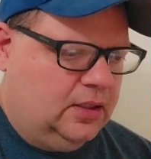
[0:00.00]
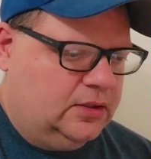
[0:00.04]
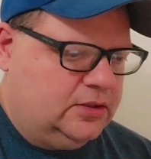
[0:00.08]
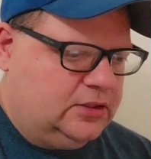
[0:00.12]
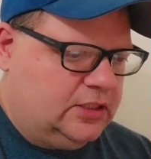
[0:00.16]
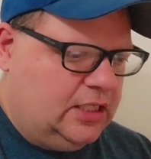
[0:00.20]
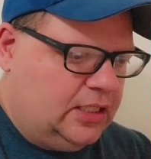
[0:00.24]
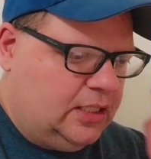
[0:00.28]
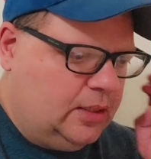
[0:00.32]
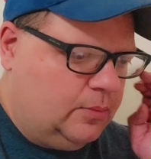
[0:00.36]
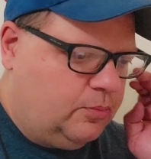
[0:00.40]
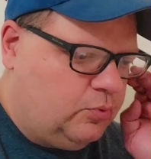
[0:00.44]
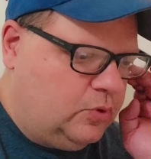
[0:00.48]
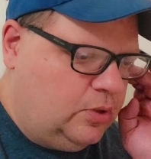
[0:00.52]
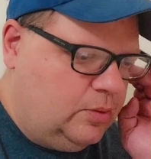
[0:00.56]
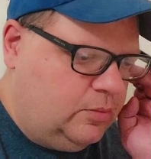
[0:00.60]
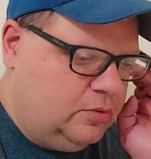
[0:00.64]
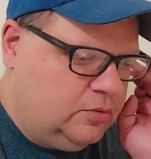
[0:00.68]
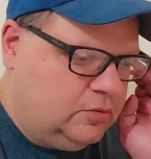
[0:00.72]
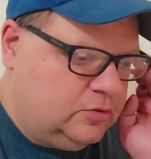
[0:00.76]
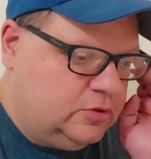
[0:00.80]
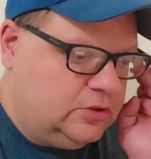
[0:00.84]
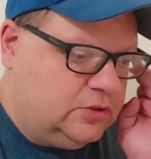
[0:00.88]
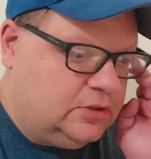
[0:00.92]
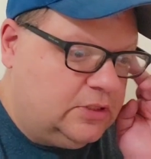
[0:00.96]
Jacob
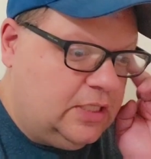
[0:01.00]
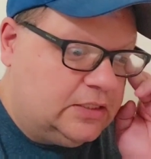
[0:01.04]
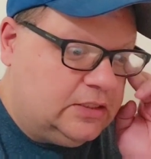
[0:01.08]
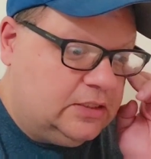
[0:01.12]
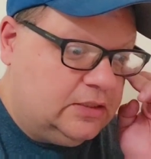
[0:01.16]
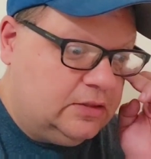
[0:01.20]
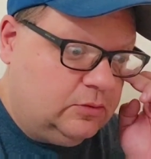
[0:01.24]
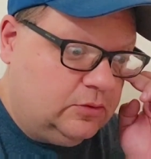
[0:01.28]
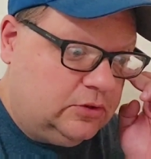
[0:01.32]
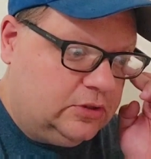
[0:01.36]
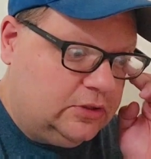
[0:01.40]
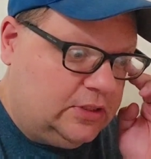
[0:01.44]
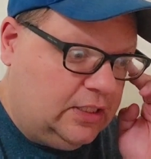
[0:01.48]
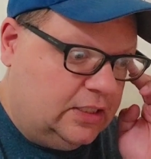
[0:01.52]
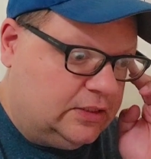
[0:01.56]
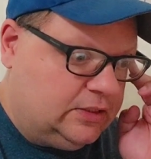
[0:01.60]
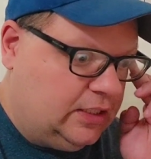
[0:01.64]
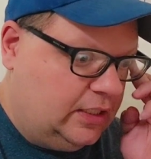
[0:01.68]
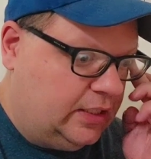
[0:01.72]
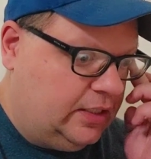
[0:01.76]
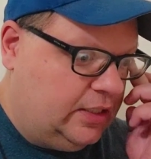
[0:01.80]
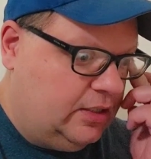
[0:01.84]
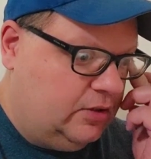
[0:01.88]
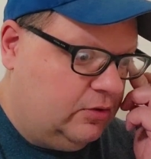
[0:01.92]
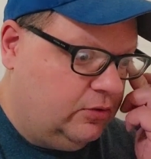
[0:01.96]
Bremer was
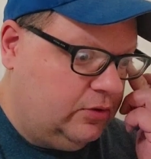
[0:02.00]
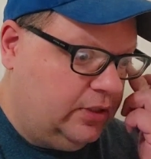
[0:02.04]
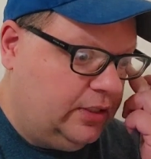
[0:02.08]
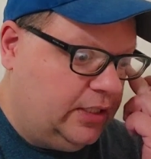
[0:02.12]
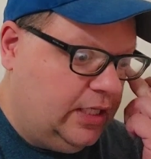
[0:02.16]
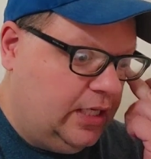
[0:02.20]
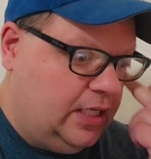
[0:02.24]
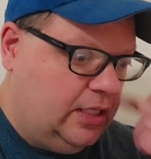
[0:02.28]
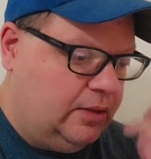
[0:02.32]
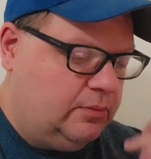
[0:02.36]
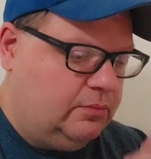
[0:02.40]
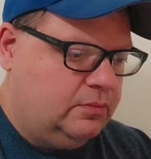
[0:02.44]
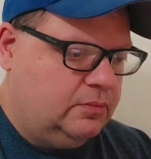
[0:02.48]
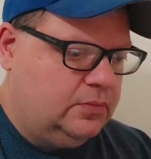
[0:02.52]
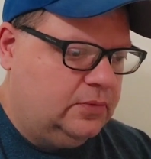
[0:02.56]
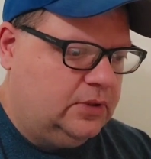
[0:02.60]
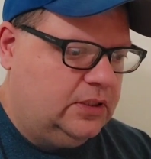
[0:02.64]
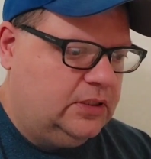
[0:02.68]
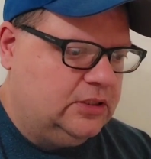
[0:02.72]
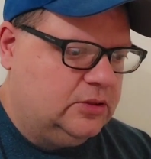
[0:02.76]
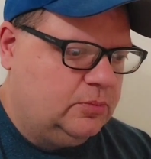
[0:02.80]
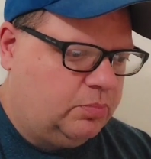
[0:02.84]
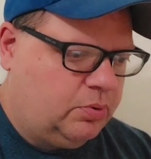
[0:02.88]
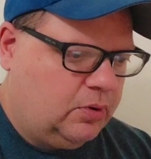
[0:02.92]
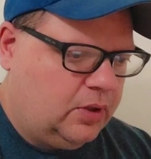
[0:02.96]
designated hitter in the game.
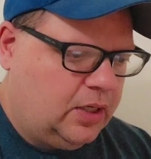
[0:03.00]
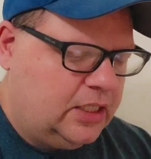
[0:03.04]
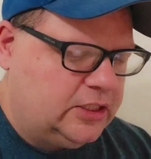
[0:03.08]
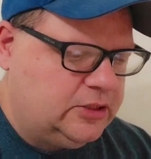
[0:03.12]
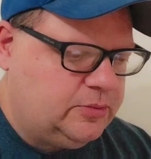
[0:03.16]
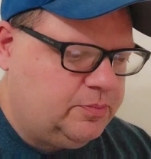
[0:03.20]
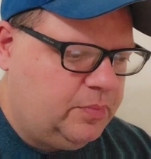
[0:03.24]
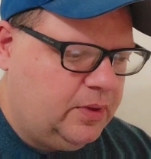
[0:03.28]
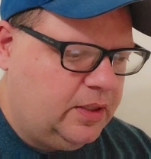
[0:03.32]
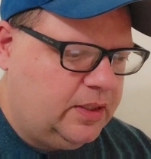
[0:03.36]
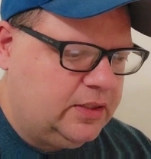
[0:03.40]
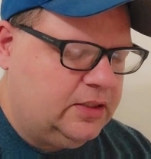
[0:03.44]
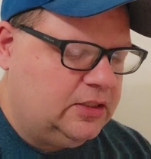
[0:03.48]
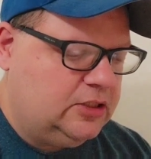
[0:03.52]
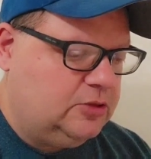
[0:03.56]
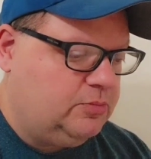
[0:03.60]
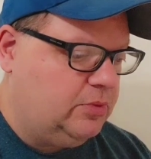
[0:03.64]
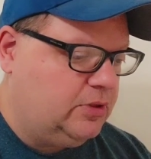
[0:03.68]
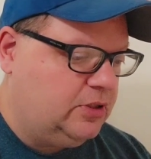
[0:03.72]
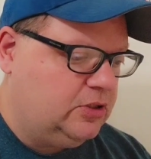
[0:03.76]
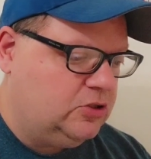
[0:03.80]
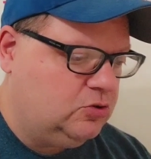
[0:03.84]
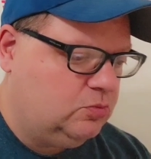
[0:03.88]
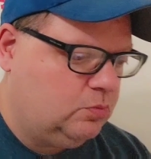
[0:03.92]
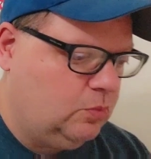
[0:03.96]
He's a prospect. He's
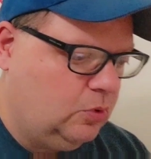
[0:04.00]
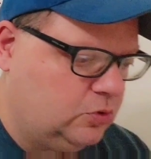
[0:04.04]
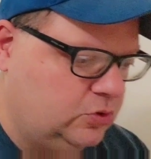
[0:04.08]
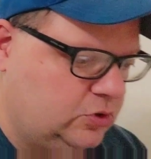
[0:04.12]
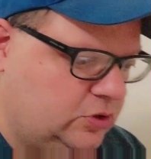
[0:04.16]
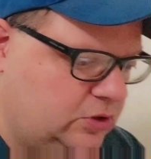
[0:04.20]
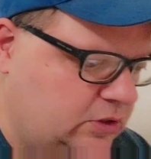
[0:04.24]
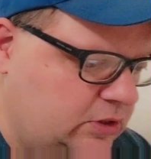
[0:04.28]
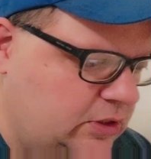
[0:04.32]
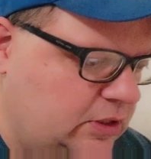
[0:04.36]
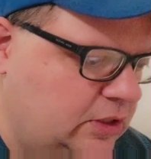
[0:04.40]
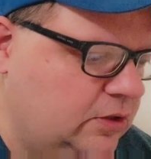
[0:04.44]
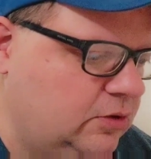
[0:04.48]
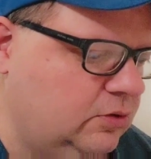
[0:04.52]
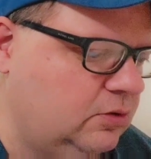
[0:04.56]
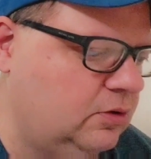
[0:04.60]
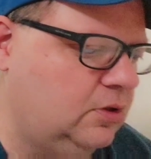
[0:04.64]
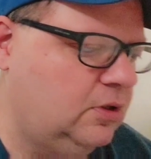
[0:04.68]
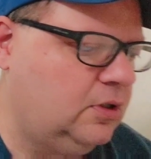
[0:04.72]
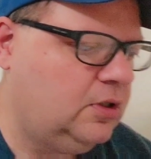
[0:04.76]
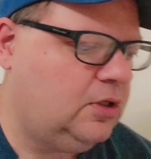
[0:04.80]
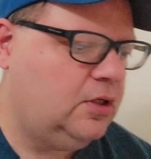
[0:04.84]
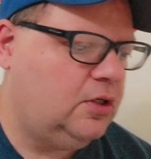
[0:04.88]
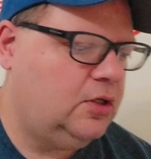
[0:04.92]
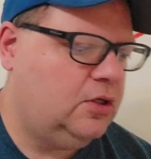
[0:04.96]
been injured most of the year.
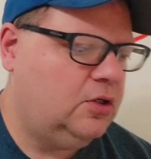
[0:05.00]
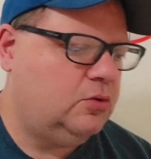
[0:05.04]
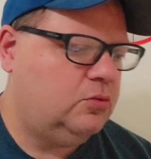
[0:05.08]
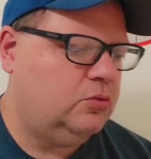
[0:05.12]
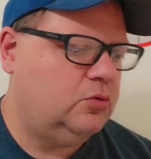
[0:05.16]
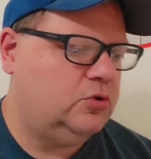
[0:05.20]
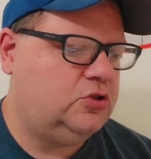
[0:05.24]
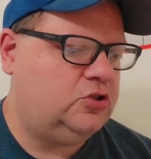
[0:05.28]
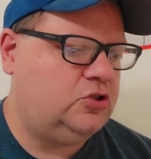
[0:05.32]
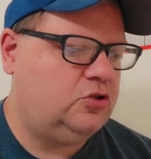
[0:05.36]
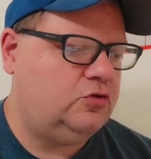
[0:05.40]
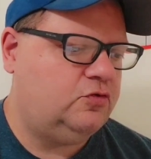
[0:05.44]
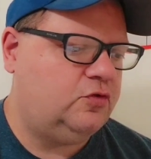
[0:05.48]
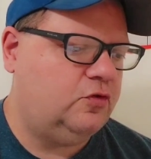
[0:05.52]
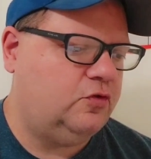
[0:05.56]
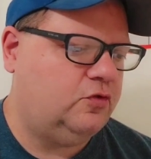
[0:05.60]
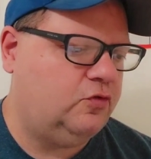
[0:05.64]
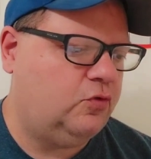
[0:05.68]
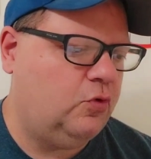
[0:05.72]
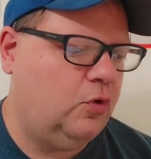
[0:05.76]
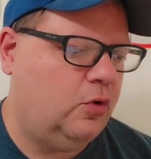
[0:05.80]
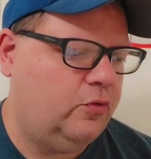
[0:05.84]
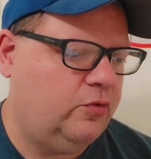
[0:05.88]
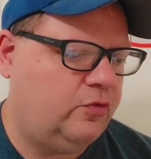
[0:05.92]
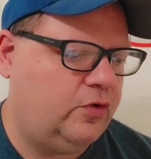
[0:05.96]
Went
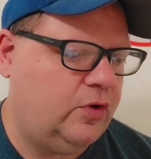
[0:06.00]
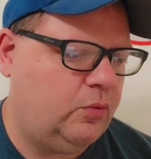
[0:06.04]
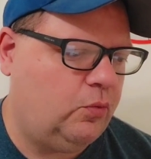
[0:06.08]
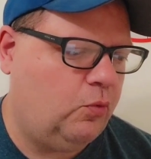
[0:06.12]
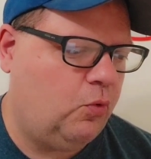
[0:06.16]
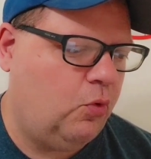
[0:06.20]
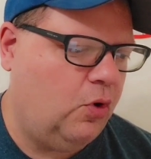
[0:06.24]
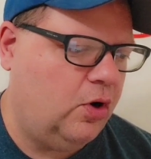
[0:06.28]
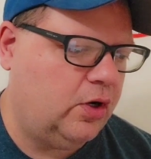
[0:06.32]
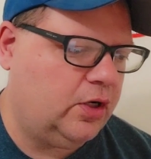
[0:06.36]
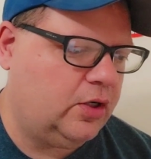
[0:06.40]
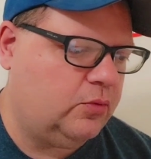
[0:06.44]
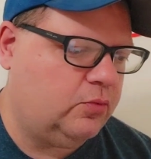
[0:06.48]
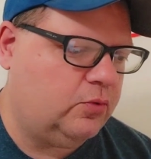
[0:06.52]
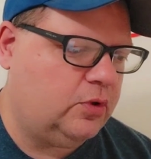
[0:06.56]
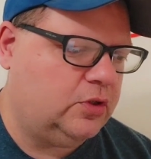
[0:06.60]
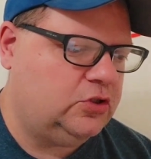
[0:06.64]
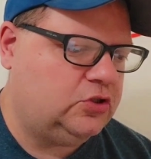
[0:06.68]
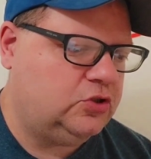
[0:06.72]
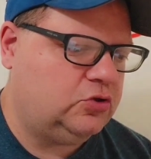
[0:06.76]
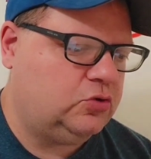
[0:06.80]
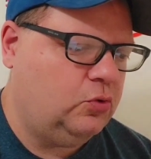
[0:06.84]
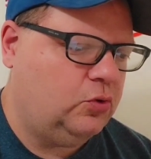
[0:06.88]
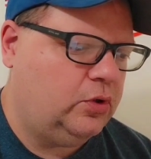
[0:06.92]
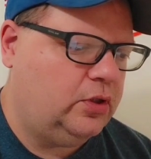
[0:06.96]
2-for-4 with a walk, a
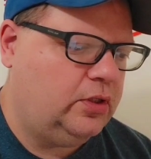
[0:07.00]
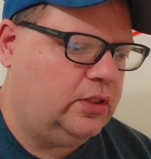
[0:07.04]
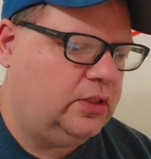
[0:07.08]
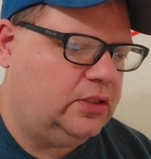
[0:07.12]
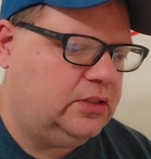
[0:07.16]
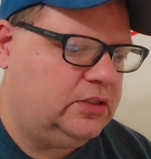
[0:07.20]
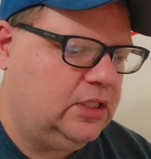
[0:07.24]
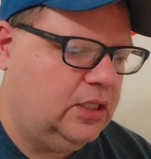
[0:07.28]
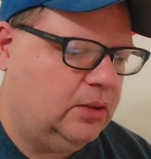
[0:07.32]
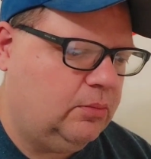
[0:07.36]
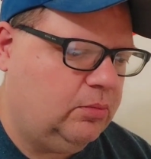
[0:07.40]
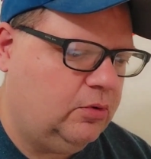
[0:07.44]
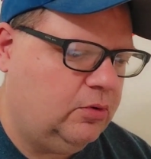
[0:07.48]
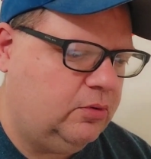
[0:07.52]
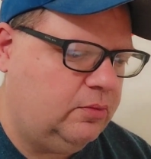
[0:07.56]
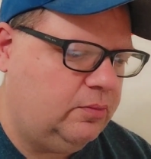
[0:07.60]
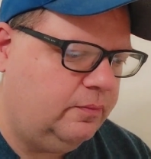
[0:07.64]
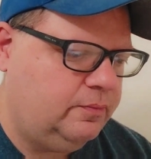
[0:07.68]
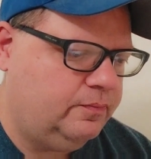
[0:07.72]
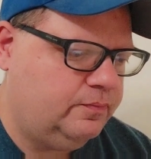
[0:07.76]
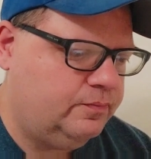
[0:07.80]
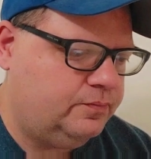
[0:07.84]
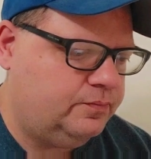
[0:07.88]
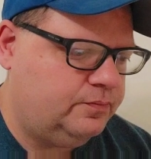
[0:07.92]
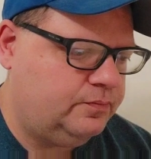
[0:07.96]
run scored, and a
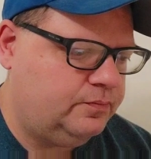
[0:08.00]
double.